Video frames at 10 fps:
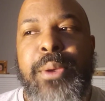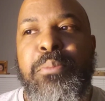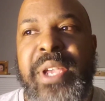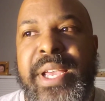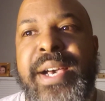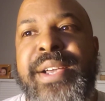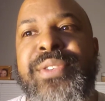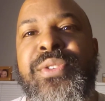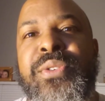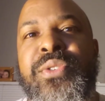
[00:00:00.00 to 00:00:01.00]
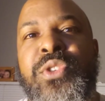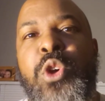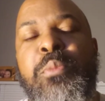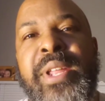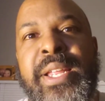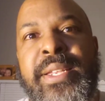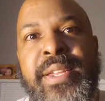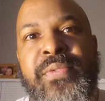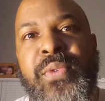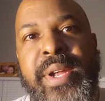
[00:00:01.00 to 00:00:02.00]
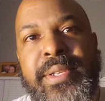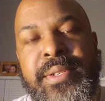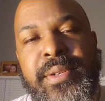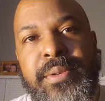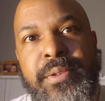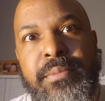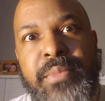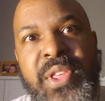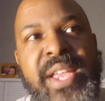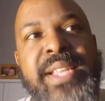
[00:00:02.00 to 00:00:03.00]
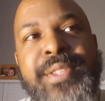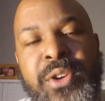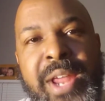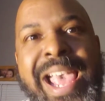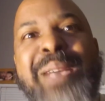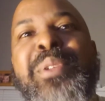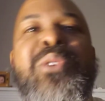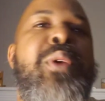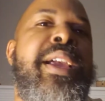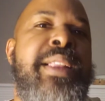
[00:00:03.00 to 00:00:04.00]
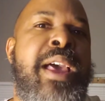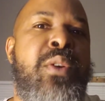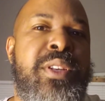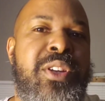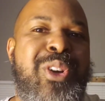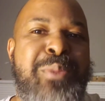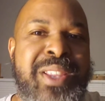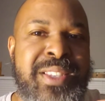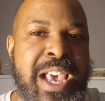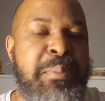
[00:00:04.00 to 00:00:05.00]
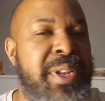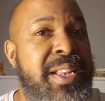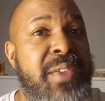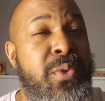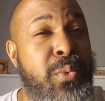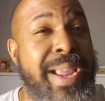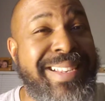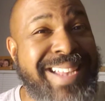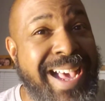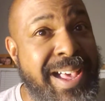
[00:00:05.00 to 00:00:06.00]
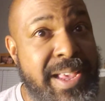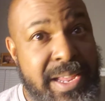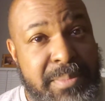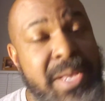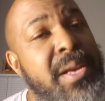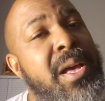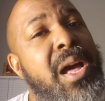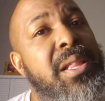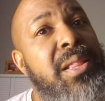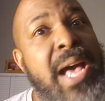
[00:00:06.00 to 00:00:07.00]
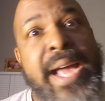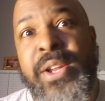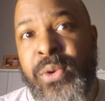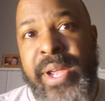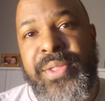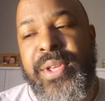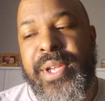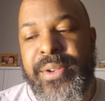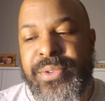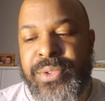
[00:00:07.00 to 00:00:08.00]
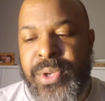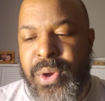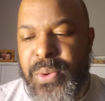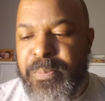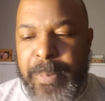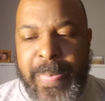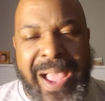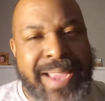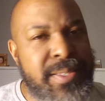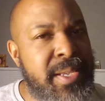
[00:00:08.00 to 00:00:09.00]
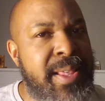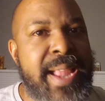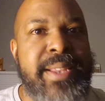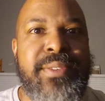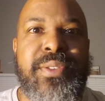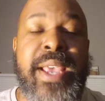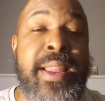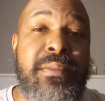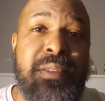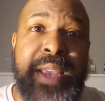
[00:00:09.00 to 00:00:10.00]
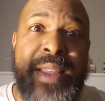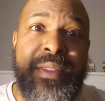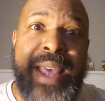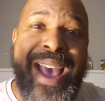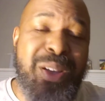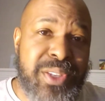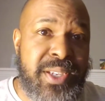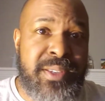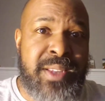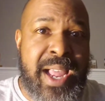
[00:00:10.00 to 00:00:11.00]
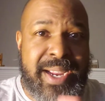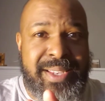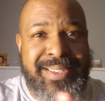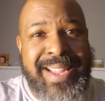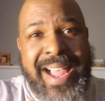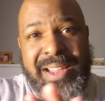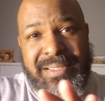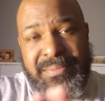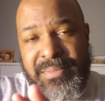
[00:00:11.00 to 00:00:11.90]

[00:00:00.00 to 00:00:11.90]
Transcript: because there's so many different things that are happening right now in Tacoma that's happening at the right time. A lot of great things. So I see that as, and the housing stock is not